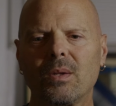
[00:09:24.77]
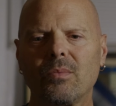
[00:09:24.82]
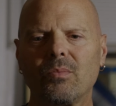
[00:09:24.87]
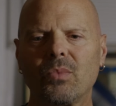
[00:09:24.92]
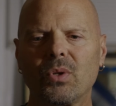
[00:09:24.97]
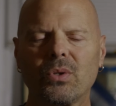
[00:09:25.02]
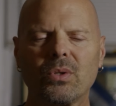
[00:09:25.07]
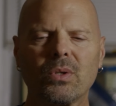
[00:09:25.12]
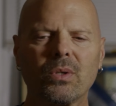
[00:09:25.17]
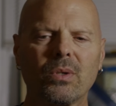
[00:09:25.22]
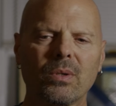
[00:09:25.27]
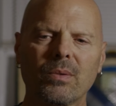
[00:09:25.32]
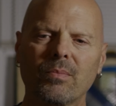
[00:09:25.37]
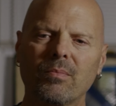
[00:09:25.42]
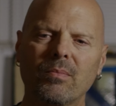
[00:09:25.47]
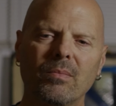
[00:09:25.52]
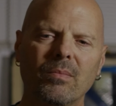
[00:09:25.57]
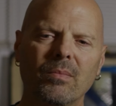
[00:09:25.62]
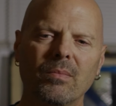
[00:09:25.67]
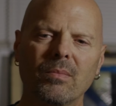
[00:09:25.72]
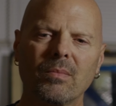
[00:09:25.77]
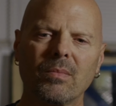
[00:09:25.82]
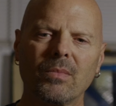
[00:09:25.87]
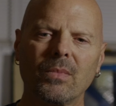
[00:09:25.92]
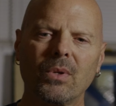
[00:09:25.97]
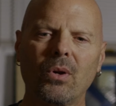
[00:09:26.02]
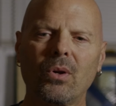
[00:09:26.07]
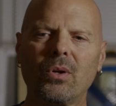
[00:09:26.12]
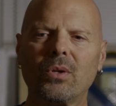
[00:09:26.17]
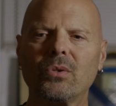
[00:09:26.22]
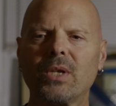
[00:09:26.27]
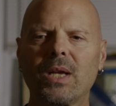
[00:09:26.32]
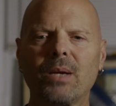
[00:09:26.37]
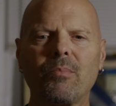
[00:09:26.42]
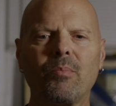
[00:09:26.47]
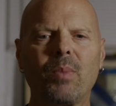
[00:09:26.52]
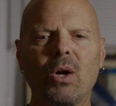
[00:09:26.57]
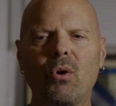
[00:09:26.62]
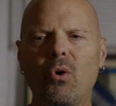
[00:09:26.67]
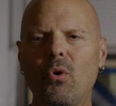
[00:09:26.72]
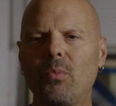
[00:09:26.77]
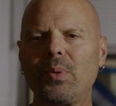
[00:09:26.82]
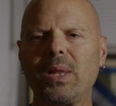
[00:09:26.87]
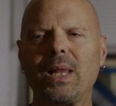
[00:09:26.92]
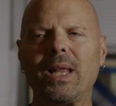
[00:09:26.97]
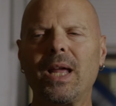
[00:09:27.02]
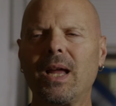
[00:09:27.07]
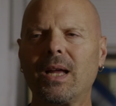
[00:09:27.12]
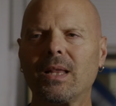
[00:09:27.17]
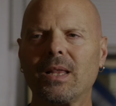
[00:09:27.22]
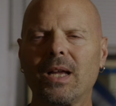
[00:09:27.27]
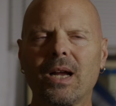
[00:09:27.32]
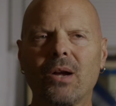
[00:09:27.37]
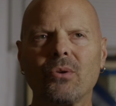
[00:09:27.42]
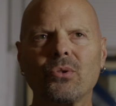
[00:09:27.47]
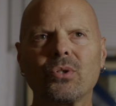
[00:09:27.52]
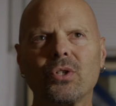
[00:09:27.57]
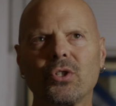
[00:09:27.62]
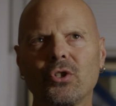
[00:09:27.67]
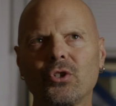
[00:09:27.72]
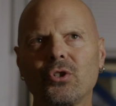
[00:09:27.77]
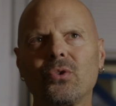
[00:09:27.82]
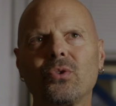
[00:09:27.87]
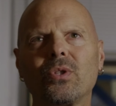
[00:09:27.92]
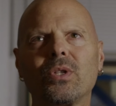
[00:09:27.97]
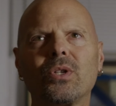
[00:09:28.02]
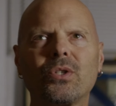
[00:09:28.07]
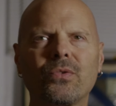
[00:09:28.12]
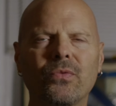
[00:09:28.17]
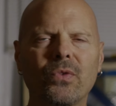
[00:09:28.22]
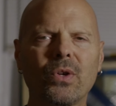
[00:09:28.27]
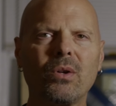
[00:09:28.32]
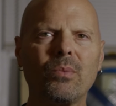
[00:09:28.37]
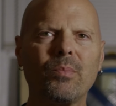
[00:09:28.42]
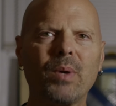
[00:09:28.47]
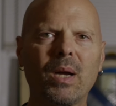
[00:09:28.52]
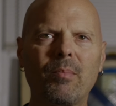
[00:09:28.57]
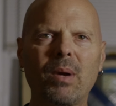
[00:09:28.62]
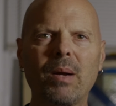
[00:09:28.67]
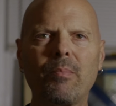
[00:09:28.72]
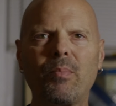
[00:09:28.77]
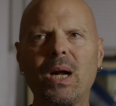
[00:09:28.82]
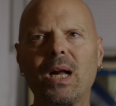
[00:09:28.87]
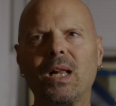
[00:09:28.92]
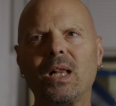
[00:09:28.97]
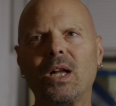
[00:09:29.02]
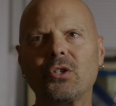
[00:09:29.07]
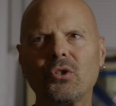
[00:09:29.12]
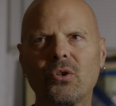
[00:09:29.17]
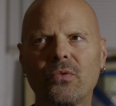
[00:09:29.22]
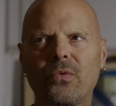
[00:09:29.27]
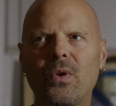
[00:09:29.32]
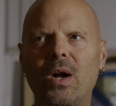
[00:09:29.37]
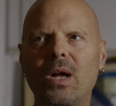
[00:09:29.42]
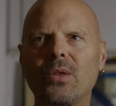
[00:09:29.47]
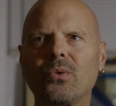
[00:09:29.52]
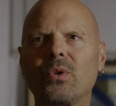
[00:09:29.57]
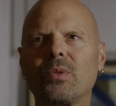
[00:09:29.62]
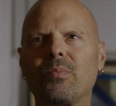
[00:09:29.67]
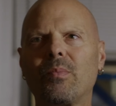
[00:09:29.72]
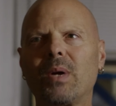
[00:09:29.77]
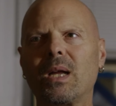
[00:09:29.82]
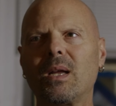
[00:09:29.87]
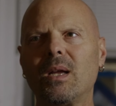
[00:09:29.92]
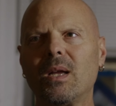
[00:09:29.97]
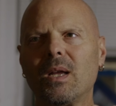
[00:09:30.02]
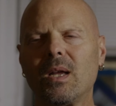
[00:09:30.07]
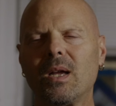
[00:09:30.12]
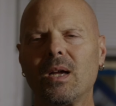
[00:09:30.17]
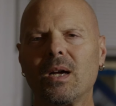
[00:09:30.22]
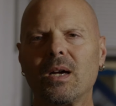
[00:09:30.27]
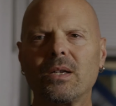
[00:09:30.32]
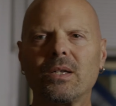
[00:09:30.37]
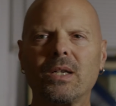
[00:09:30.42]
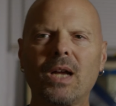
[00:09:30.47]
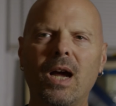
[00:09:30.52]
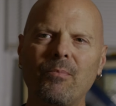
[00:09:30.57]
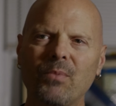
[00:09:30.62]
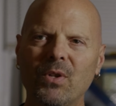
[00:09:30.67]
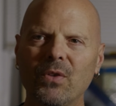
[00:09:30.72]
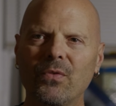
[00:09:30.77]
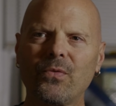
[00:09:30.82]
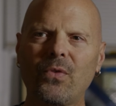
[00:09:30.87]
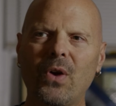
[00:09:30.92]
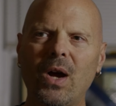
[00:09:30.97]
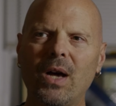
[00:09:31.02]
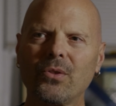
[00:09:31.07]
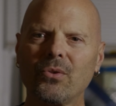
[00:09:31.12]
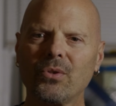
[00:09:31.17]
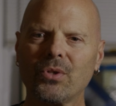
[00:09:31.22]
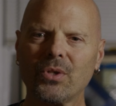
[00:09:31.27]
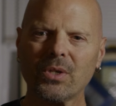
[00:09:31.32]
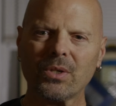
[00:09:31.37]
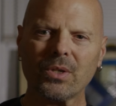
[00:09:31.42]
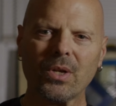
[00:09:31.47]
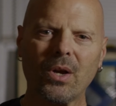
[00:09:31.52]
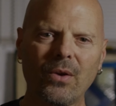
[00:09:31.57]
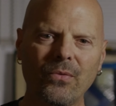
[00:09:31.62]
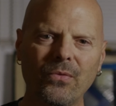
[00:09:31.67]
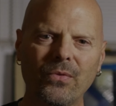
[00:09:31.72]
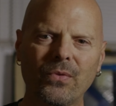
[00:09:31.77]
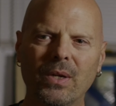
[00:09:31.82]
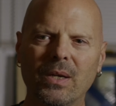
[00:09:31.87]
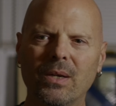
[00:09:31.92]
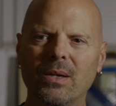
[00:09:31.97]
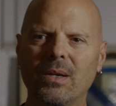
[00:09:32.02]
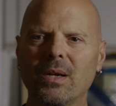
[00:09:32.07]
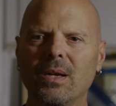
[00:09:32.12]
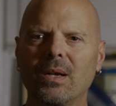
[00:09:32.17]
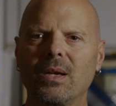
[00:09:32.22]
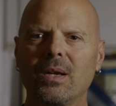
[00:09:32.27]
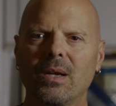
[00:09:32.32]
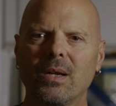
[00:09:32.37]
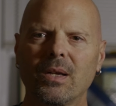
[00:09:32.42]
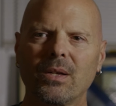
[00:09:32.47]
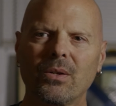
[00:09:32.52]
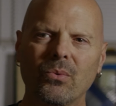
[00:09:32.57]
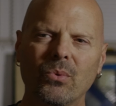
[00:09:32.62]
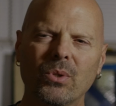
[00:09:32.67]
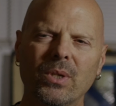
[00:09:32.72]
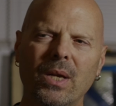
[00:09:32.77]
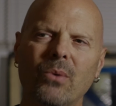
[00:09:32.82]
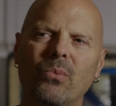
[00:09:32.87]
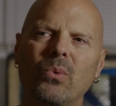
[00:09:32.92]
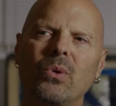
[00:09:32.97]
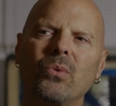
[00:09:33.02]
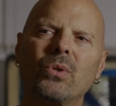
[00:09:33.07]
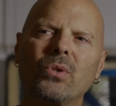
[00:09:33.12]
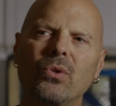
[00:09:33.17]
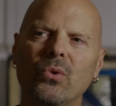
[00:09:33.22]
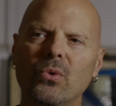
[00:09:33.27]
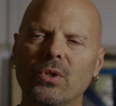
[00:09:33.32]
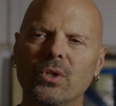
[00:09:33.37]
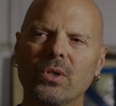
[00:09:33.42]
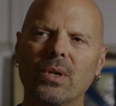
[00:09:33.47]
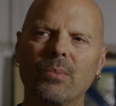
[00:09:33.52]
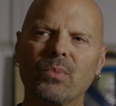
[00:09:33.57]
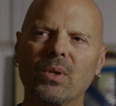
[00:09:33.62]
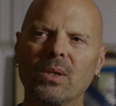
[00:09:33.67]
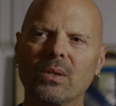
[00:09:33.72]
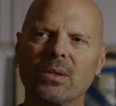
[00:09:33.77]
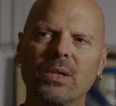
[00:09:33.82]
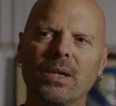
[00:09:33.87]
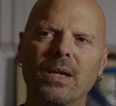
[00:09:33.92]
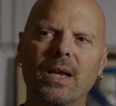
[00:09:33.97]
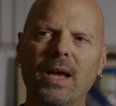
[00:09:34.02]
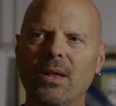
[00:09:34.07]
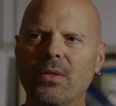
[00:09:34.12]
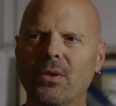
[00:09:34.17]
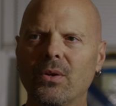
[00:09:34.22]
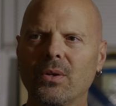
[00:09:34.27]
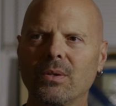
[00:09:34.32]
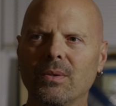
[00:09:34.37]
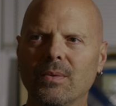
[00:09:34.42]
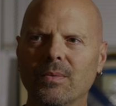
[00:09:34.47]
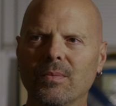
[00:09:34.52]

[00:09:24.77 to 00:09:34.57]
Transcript: there's just, it was like my whole plan, like I was going to shoot this film about my biological father with my adoptive father's stuff, and it was like we were doing something together.